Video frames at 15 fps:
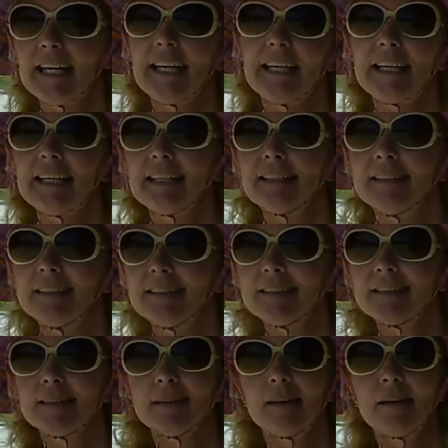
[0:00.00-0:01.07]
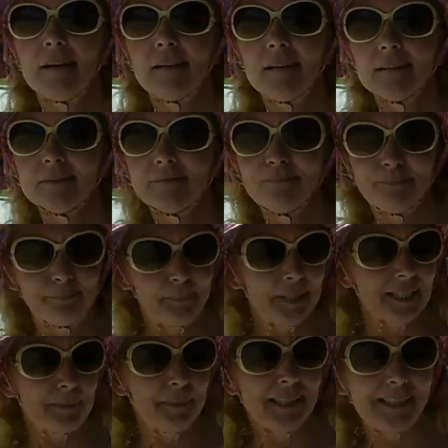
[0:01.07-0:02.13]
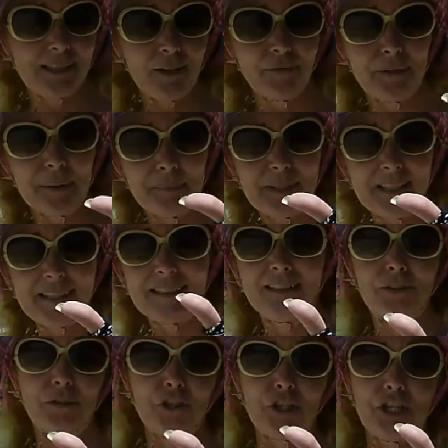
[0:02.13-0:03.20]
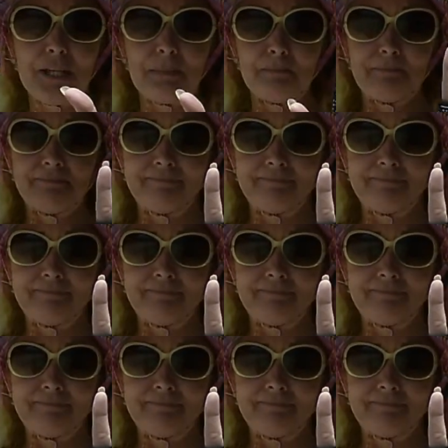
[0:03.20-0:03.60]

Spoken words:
and picked myself up these little cheap